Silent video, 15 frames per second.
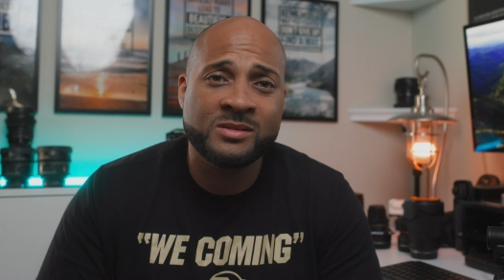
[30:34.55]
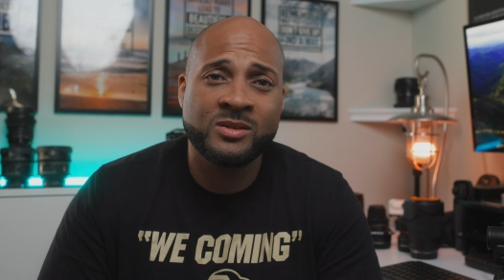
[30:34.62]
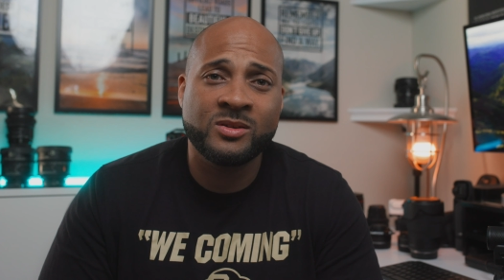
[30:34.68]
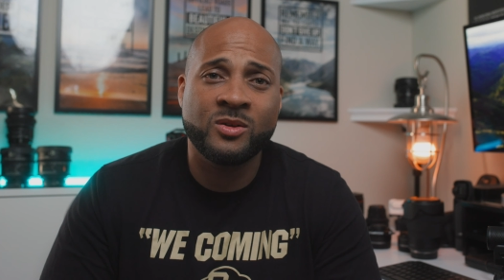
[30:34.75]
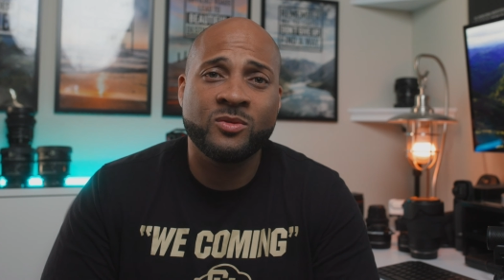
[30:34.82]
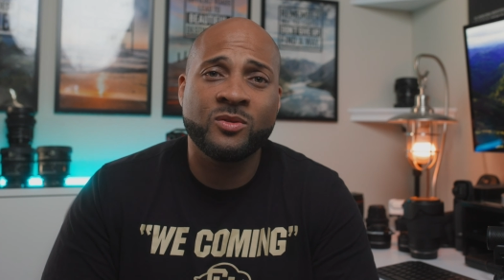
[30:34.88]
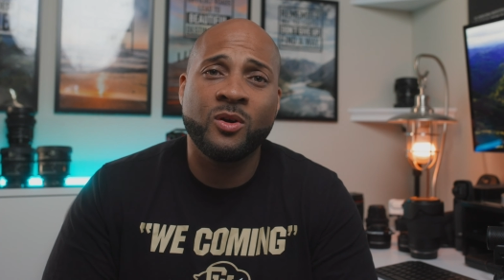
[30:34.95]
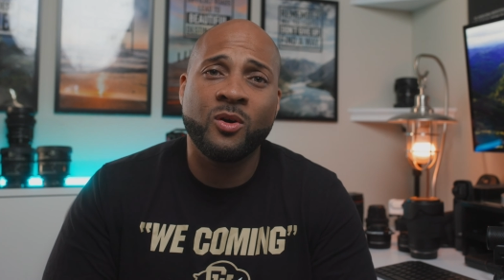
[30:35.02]
you
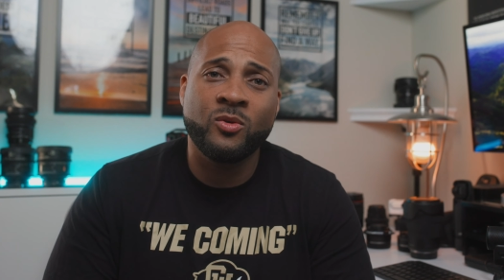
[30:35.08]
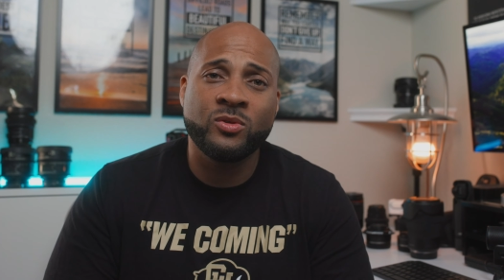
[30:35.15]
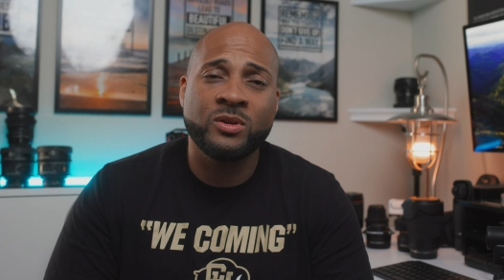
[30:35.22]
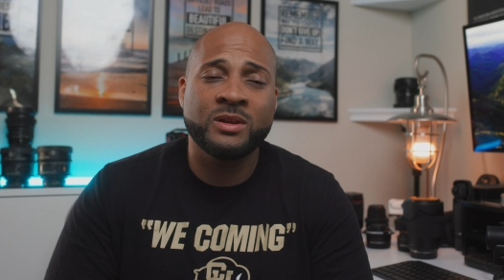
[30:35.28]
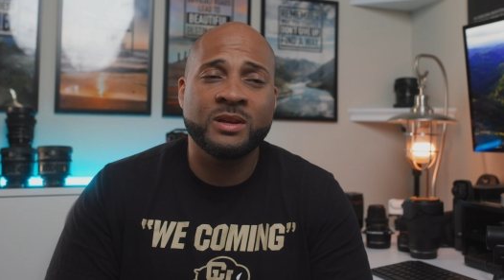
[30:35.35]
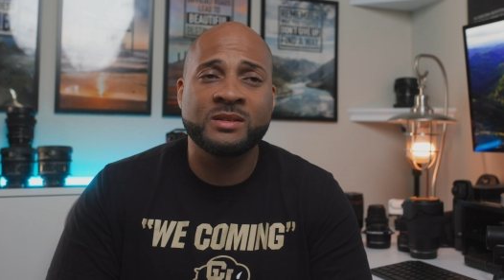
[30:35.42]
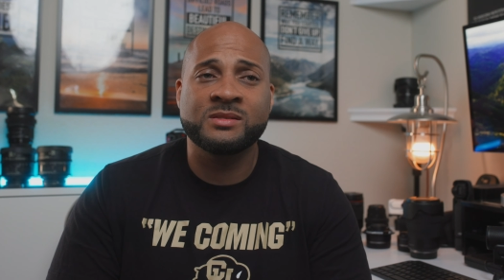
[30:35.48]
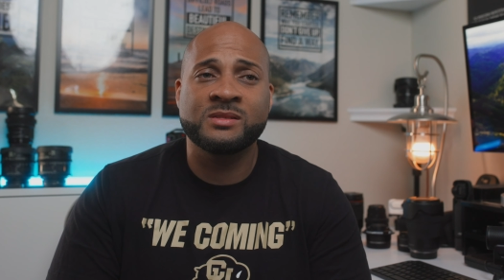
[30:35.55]
know, the older
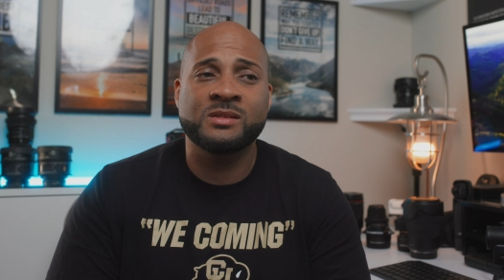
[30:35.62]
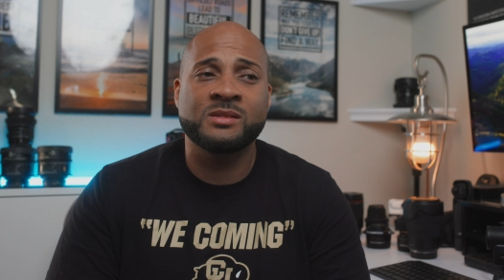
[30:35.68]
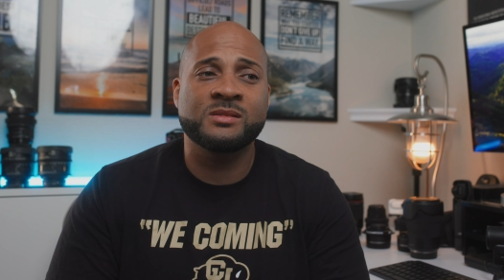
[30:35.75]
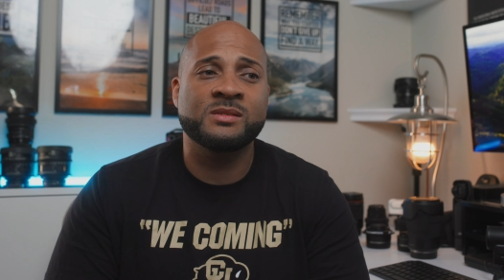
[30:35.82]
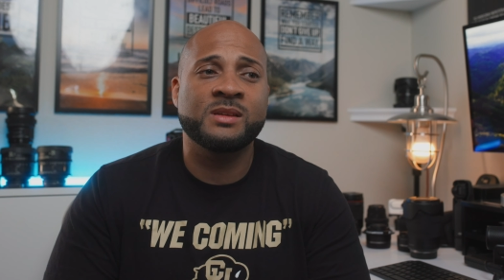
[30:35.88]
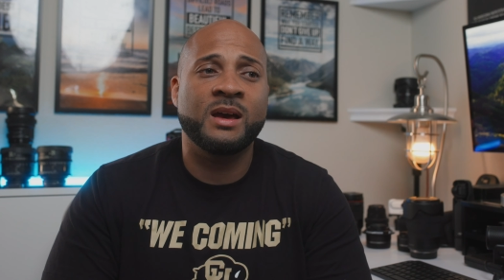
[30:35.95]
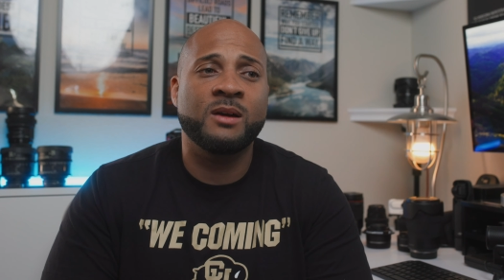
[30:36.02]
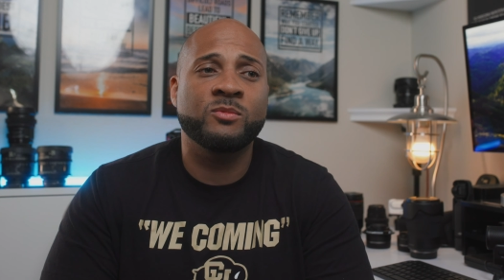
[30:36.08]

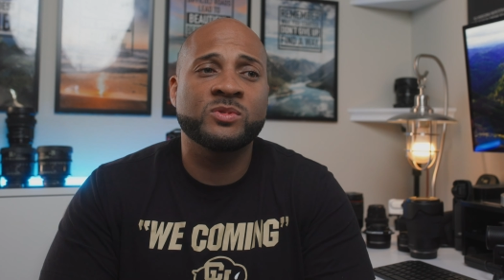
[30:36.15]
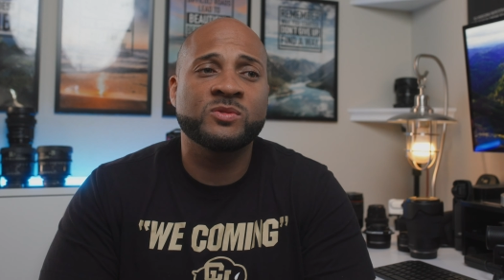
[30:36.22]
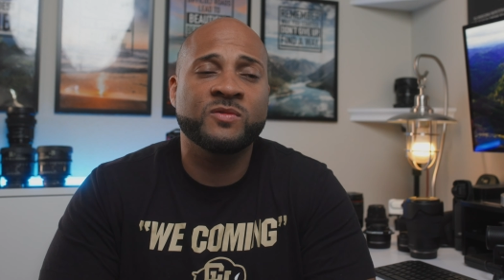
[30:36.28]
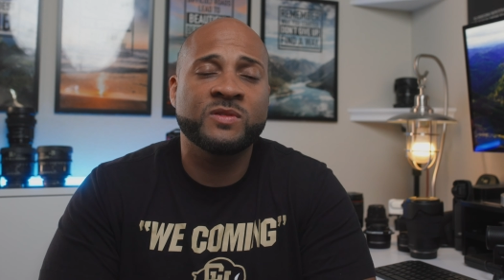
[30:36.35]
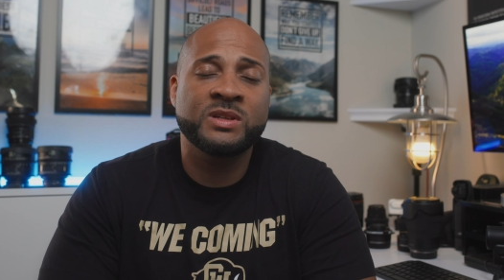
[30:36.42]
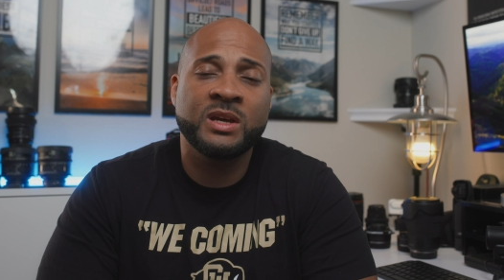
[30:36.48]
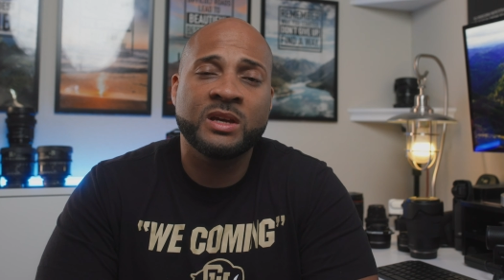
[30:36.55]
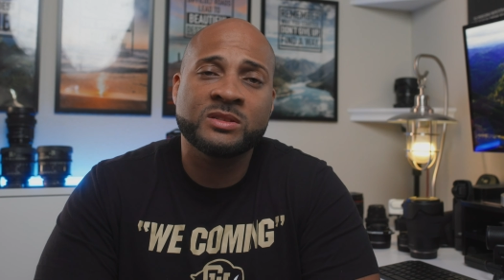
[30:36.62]
lenses that was
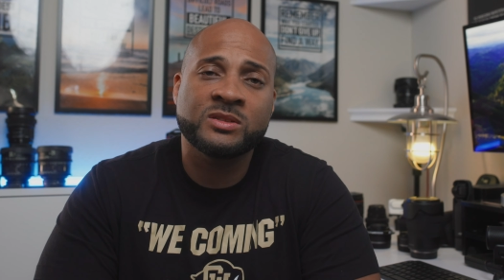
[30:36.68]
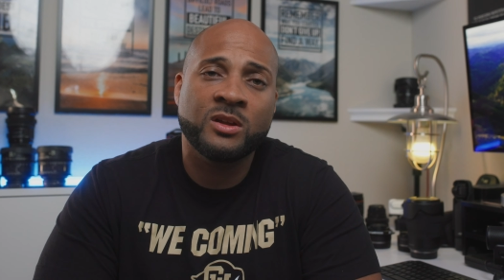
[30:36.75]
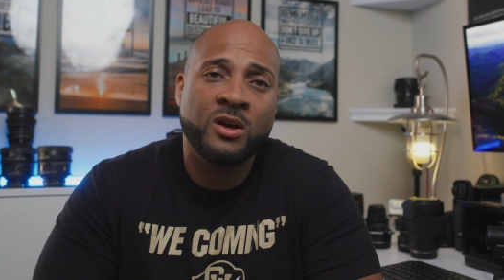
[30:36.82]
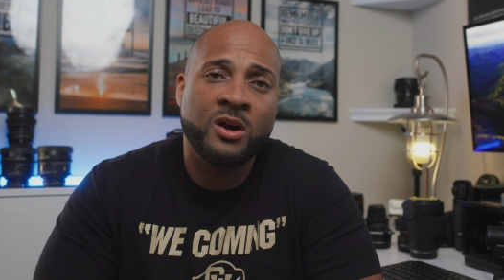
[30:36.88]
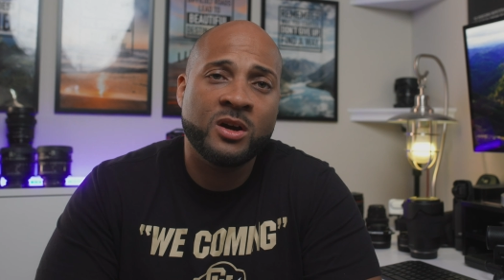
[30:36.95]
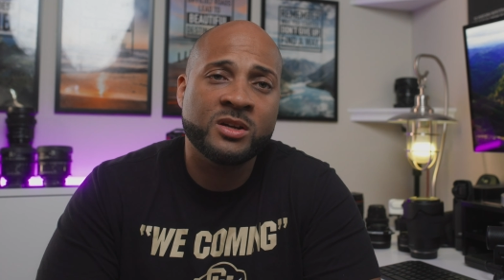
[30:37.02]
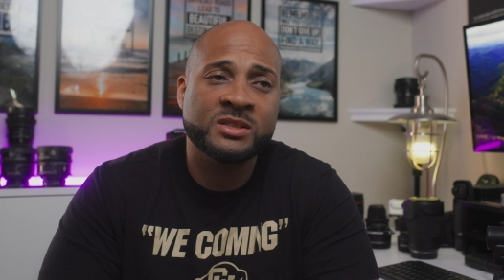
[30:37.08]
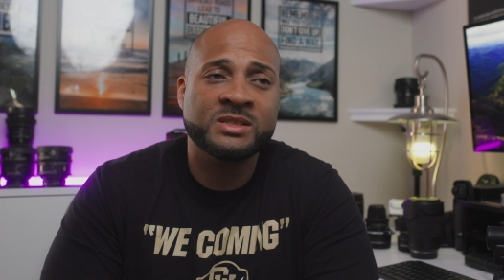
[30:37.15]
for
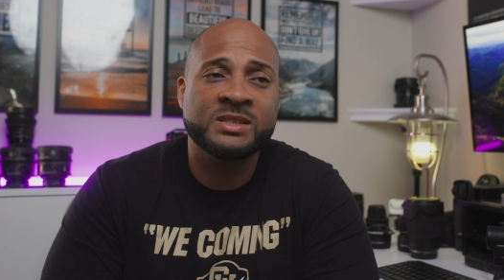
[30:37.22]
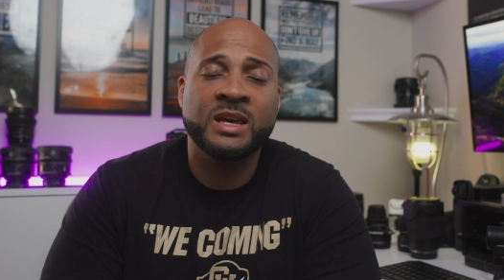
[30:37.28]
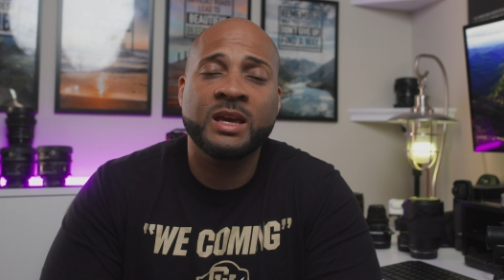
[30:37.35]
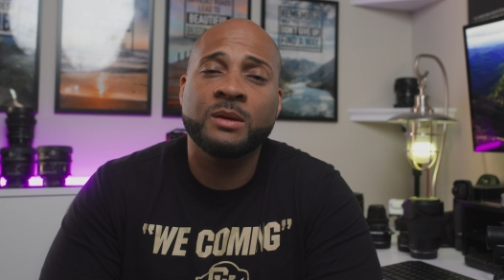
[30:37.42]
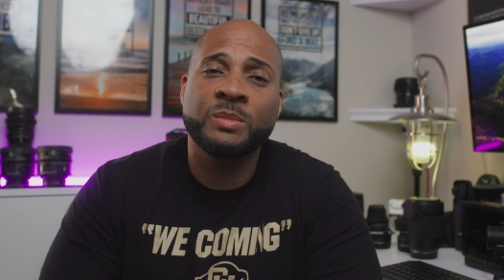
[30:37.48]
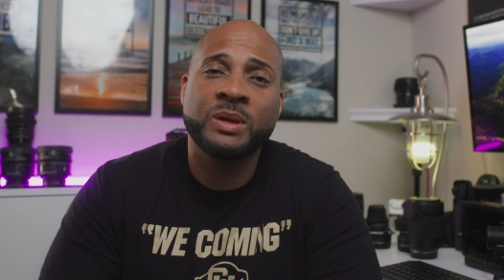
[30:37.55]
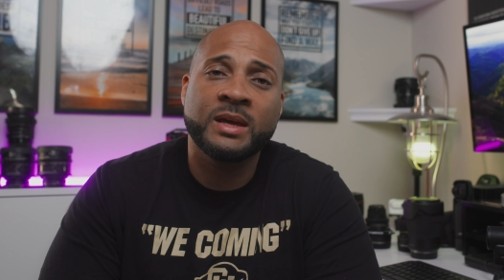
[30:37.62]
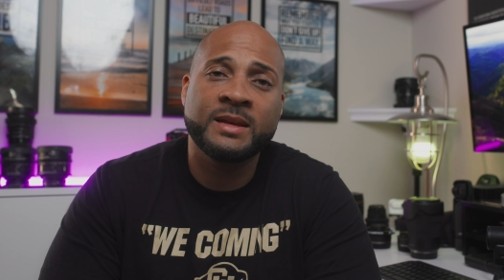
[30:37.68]
DSLRs, because they
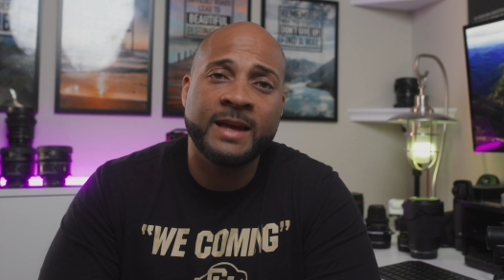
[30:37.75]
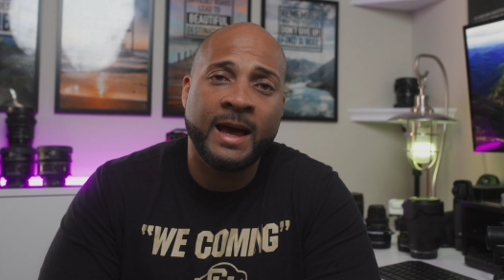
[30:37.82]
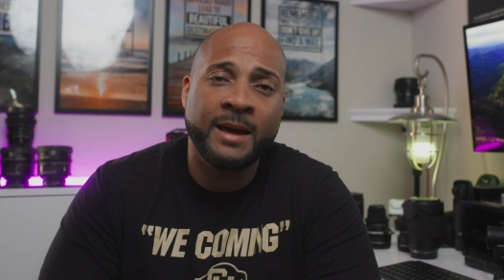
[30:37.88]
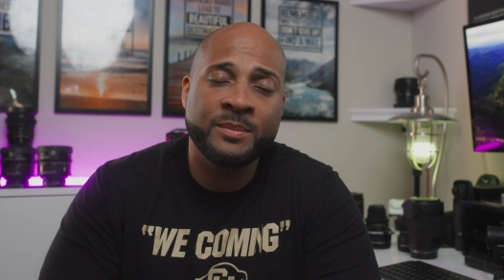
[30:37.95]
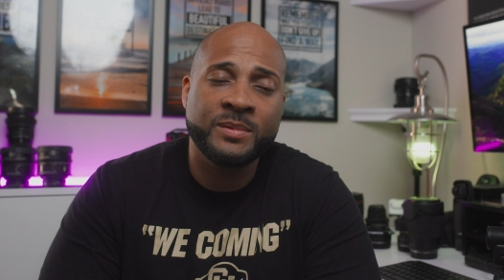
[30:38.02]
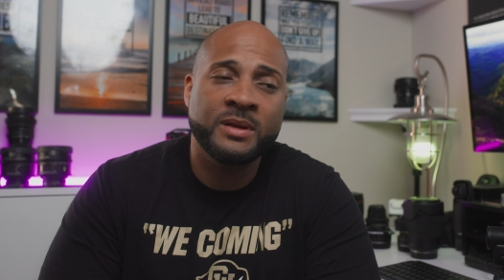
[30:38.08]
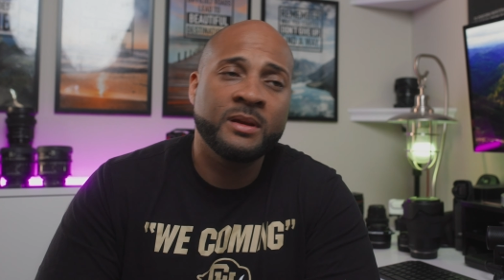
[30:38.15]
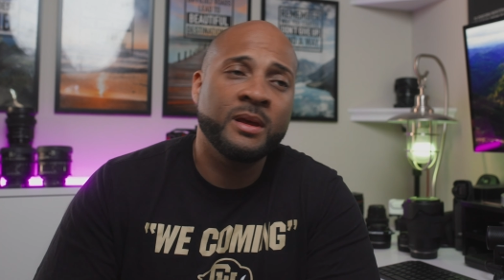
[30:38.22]
can be
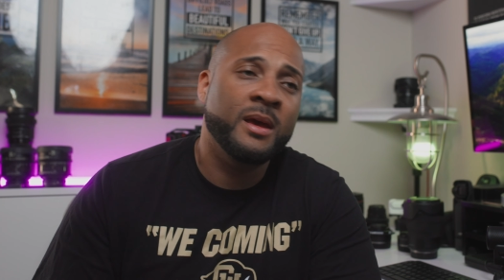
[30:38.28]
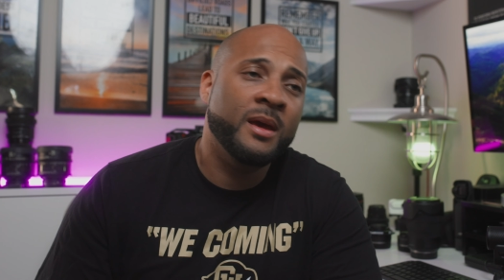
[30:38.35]
adapted.